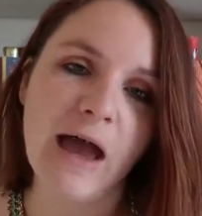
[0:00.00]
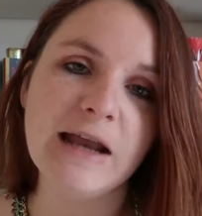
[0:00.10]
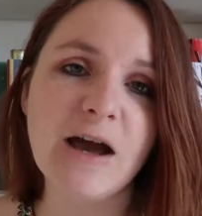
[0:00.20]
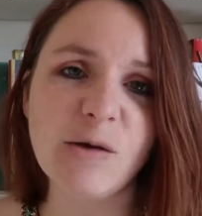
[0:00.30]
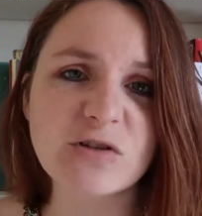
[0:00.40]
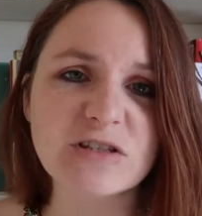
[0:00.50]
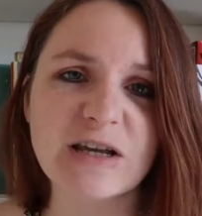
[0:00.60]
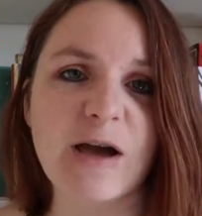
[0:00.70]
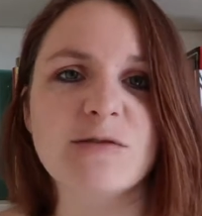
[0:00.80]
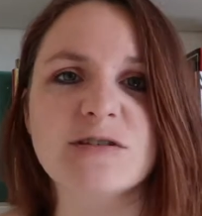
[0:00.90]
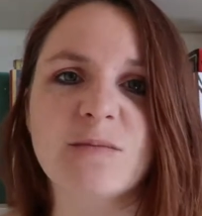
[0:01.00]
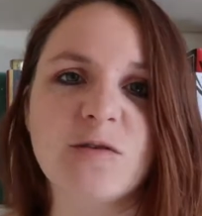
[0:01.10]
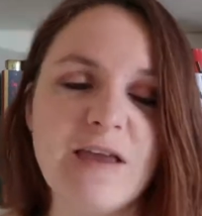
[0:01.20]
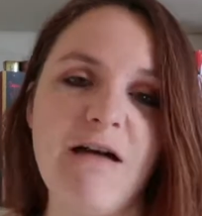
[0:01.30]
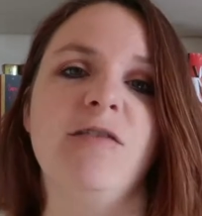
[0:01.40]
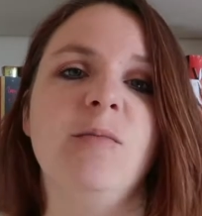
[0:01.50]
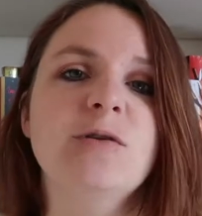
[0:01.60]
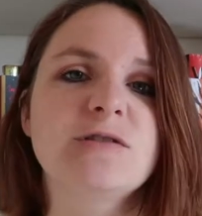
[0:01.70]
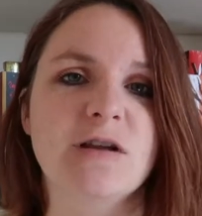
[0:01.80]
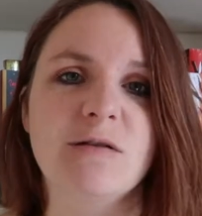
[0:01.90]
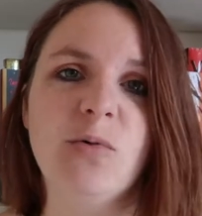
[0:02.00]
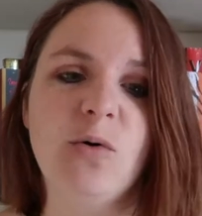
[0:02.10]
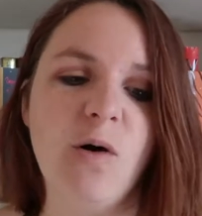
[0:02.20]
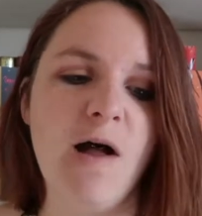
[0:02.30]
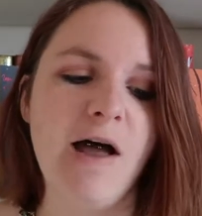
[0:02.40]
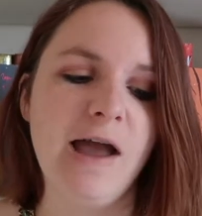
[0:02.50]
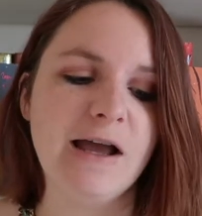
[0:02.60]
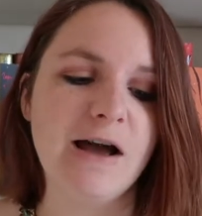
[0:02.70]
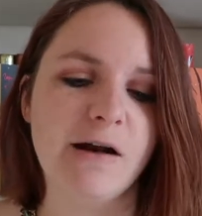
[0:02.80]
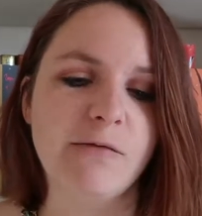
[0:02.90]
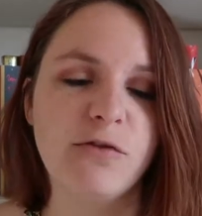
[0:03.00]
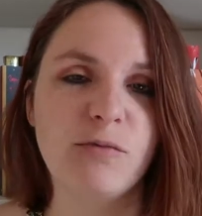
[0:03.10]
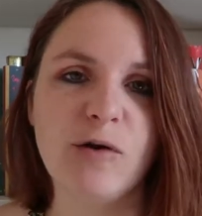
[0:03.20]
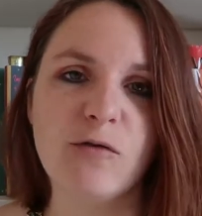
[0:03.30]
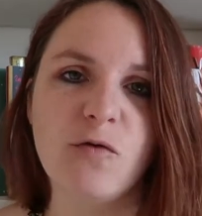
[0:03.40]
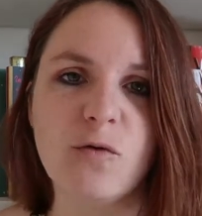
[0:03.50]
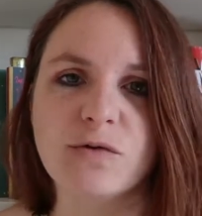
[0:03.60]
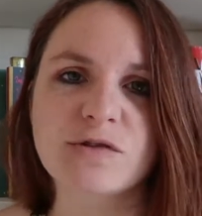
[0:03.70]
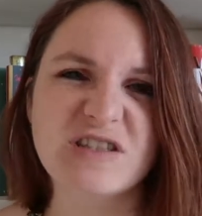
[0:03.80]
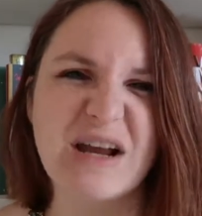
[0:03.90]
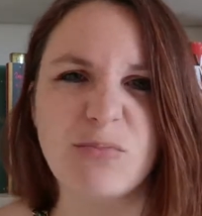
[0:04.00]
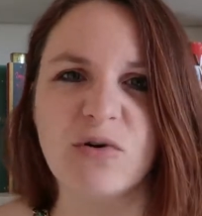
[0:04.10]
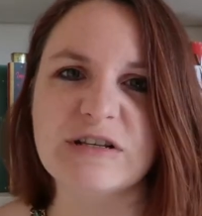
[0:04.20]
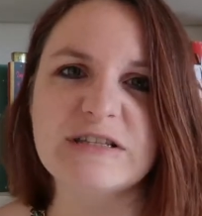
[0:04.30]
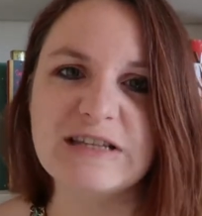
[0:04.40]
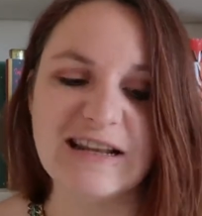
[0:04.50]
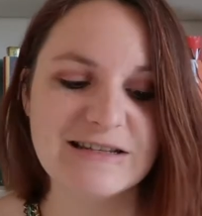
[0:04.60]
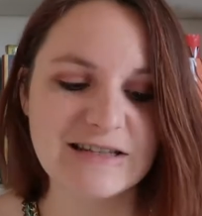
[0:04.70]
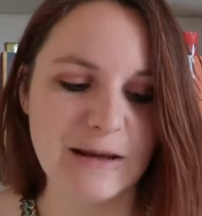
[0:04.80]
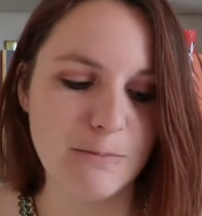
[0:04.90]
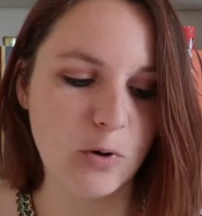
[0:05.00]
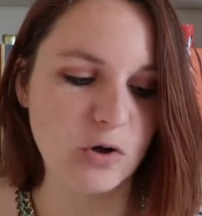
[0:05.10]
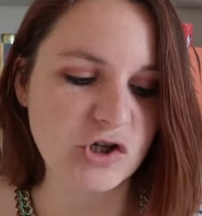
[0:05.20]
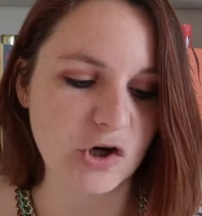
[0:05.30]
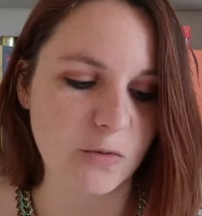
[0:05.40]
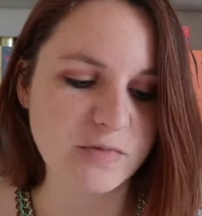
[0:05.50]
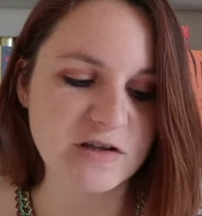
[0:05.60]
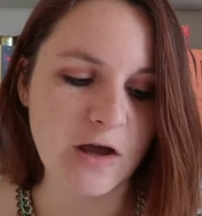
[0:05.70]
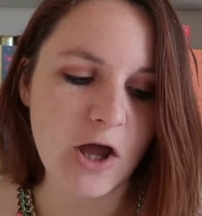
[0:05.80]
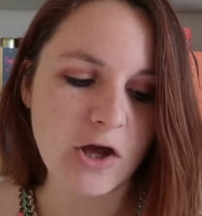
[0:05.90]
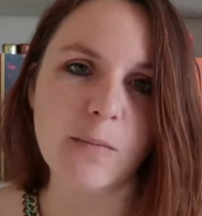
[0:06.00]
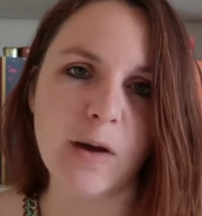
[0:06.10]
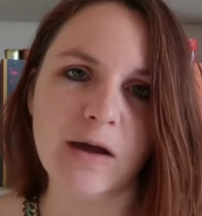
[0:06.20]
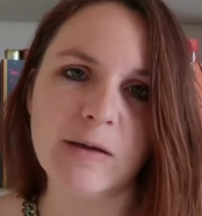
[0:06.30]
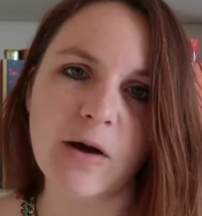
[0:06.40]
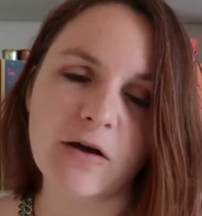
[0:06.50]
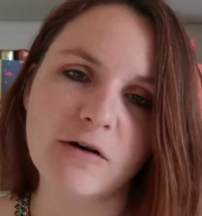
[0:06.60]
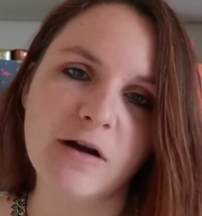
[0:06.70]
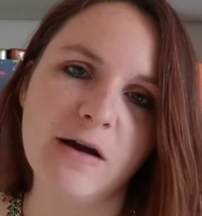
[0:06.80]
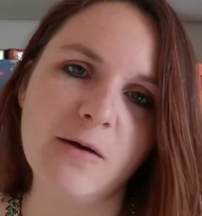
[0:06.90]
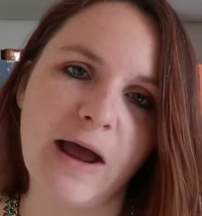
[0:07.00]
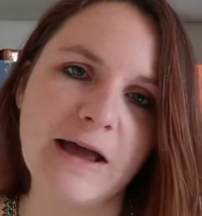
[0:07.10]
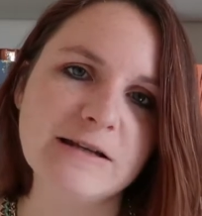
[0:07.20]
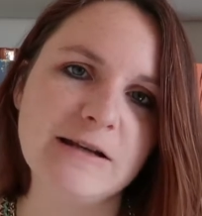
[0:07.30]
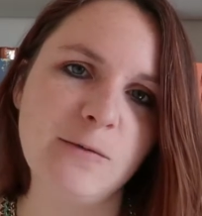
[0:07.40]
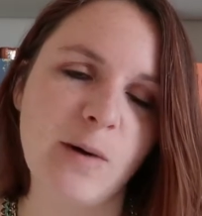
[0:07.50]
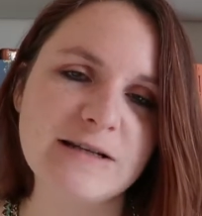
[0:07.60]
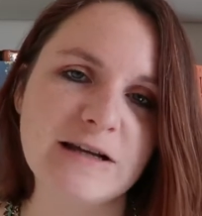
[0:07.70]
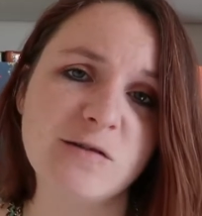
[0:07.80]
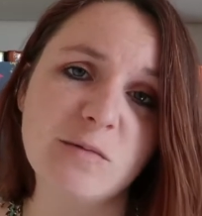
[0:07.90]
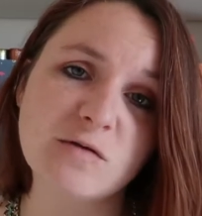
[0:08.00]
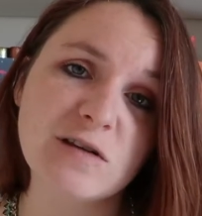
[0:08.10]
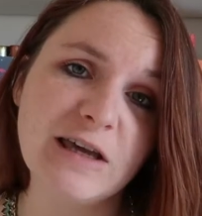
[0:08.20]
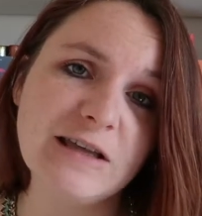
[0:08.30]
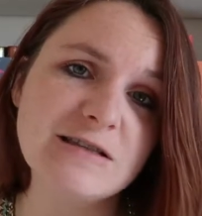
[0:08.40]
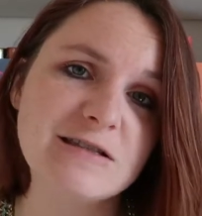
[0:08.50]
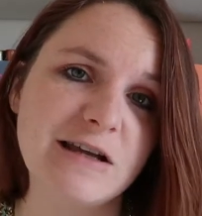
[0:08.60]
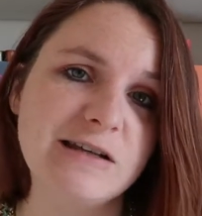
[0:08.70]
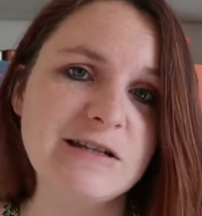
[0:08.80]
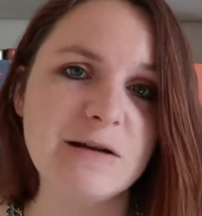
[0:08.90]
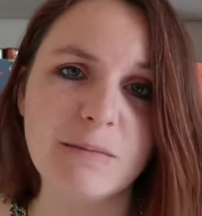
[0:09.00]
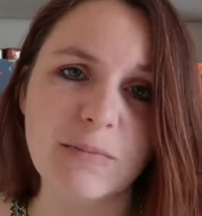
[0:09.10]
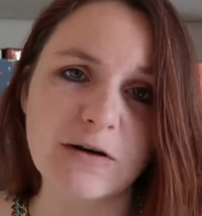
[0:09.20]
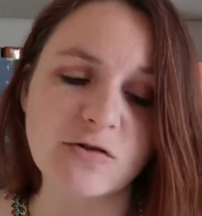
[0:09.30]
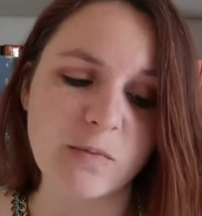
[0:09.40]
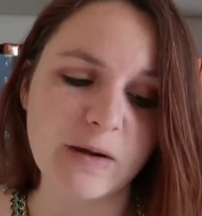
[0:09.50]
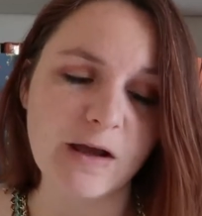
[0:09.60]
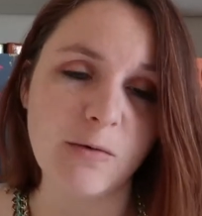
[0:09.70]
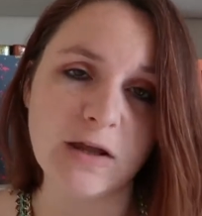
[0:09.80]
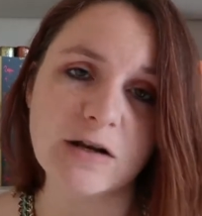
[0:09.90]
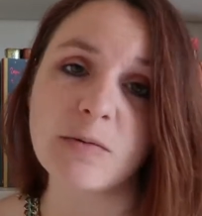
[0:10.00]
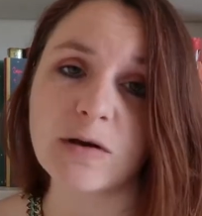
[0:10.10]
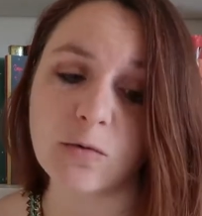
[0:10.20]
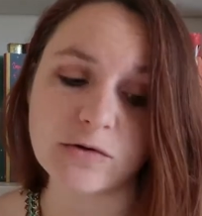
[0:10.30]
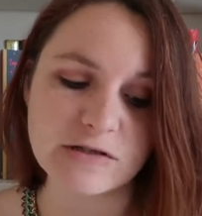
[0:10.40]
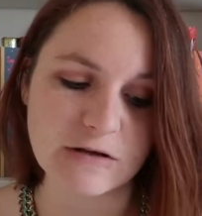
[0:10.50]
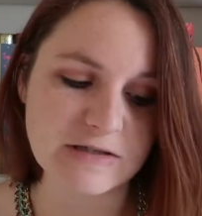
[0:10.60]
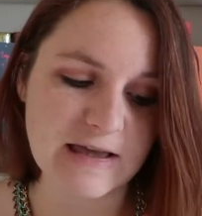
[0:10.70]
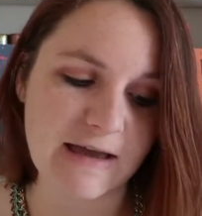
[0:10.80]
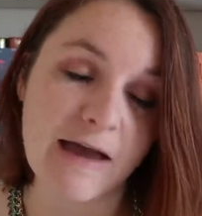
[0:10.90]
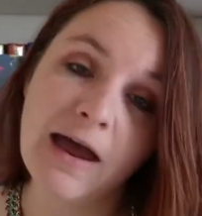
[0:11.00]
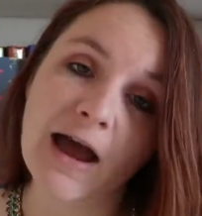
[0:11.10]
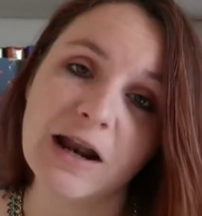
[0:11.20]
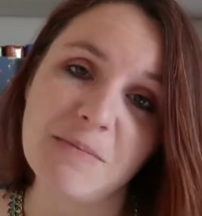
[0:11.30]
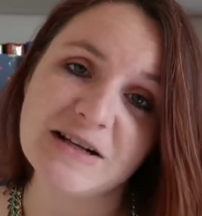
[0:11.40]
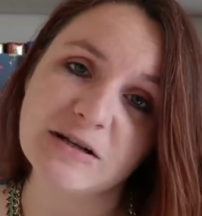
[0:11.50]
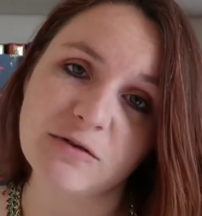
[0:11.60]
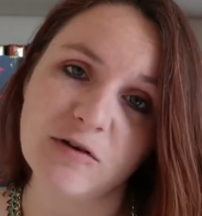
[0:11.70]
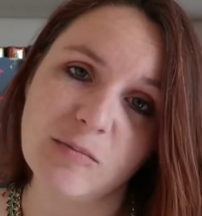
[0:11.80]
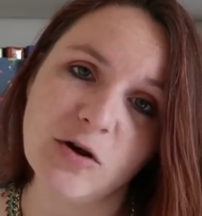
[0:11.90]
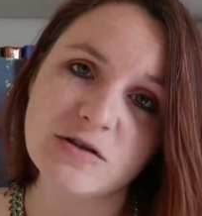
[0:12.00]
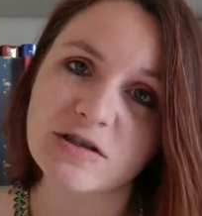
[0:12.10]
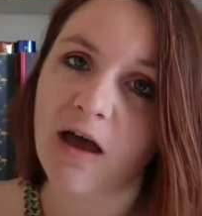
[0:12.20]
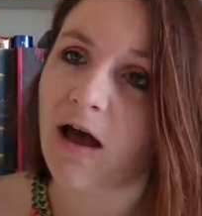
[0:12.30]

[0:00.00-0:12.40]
And now I'm just going to cover some of the other books that I bought in kind of three or four separate stints in bookshops. My partner and I, Andy, went down to Milton Keynes and did a little bit of shopping, and we ended up in a Waterstones there, and I picked up three books.